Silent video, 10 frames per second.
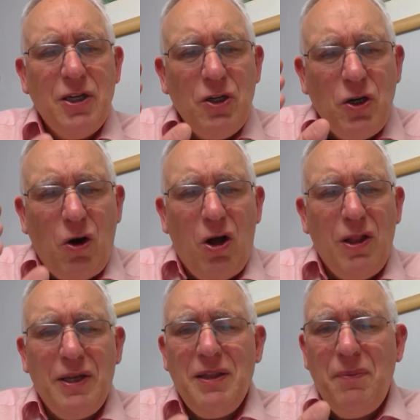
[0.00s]

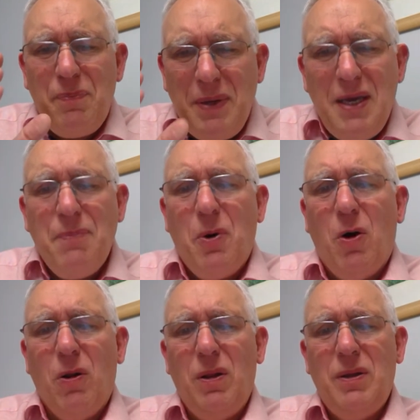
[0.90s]
calling the
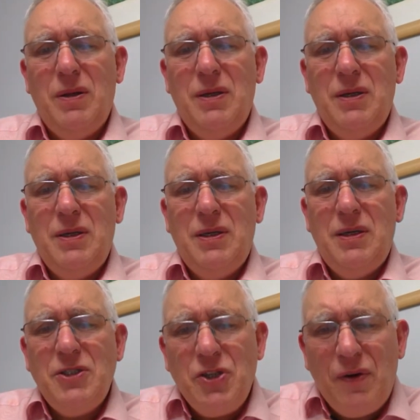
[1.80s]
people
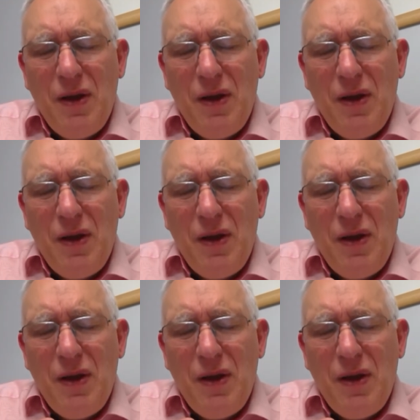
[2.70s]
to